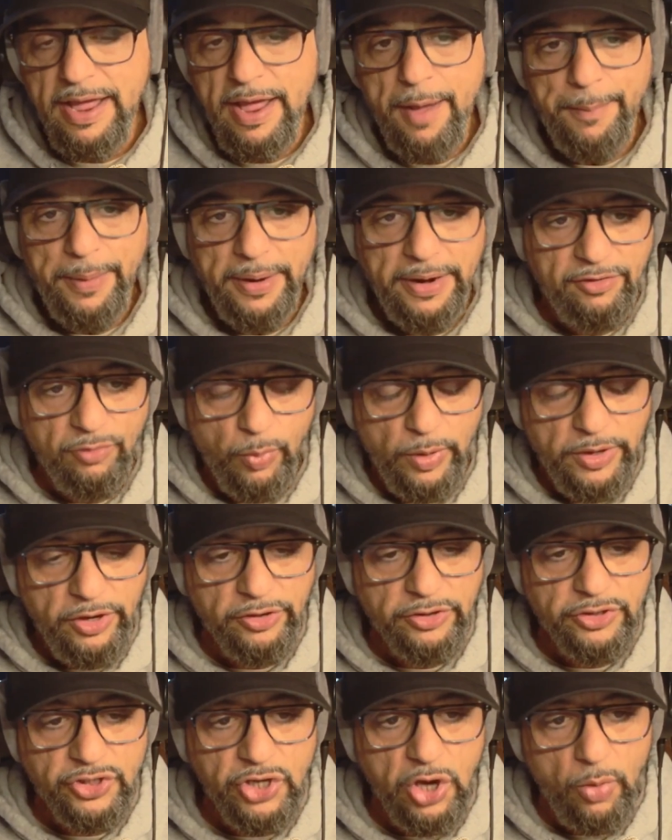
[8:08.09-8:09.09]
But it's when you're
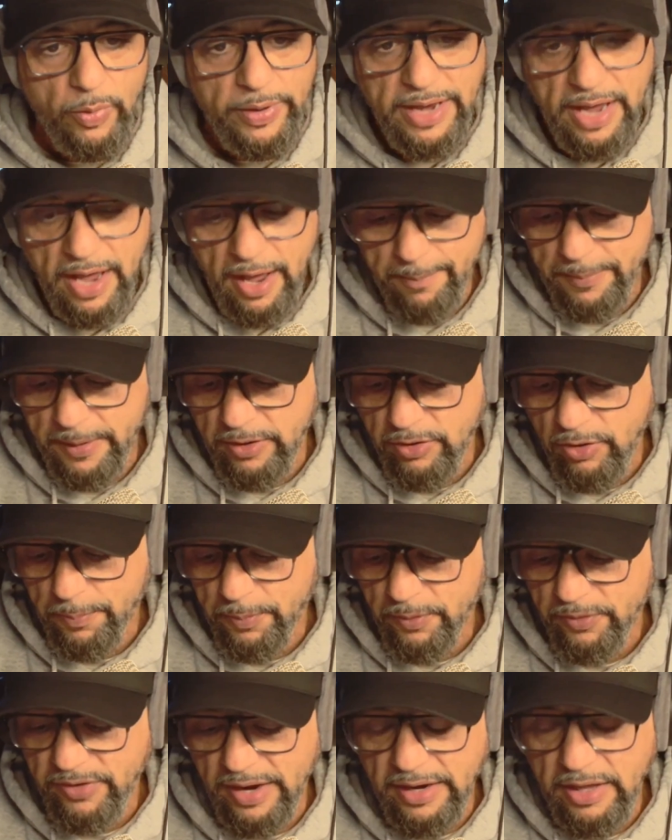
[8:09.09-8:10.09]
showing up and you're
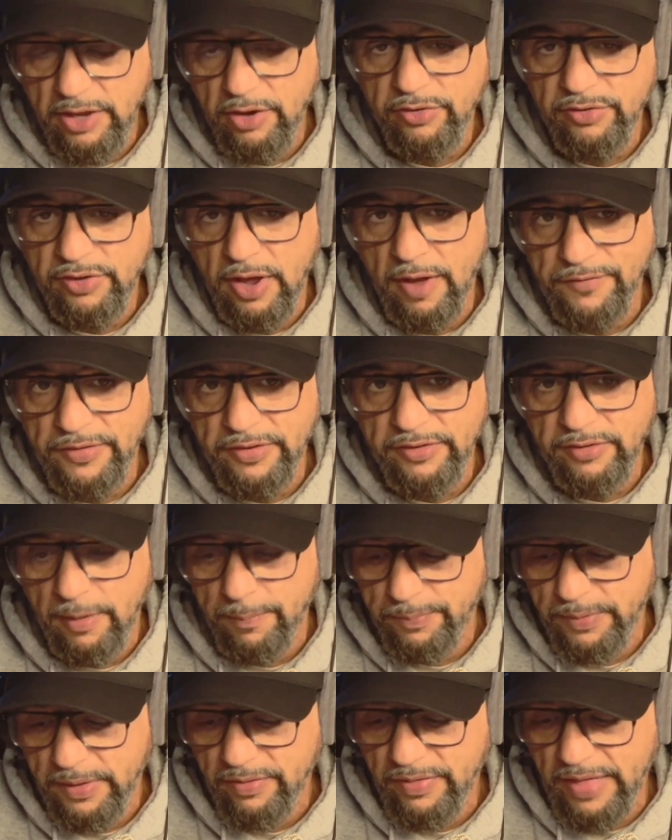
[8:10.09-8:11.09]
presenting yourself as
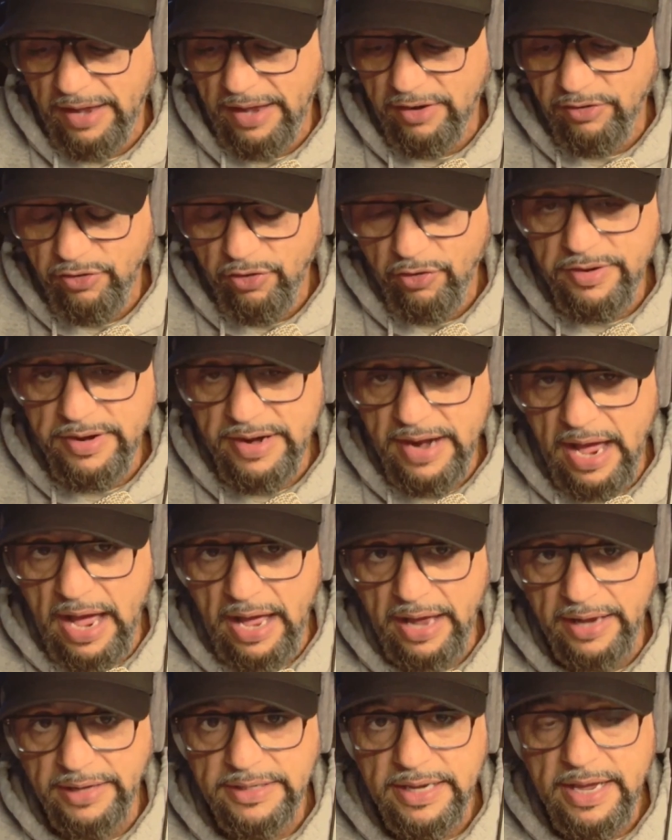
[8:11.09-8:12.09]
something that you're
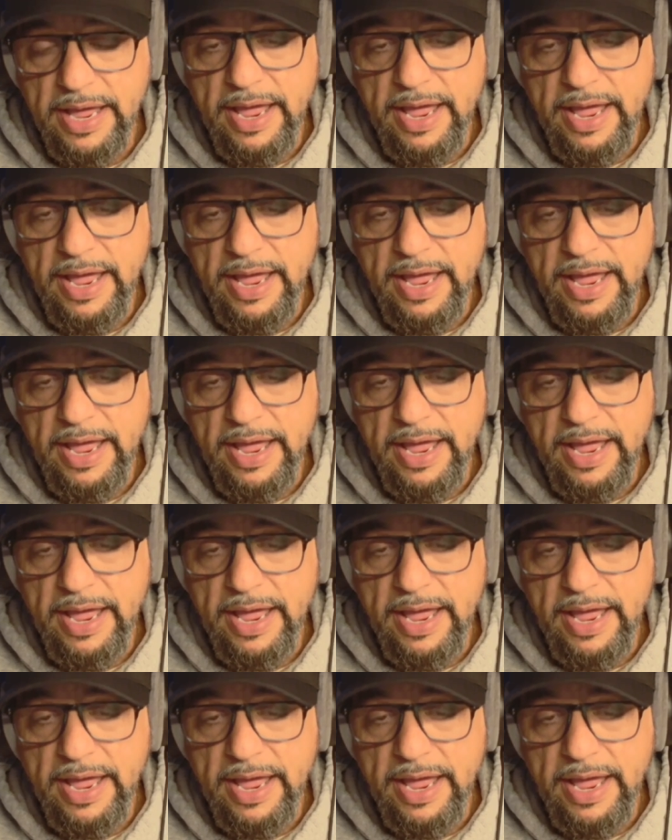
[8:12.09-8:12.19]
not.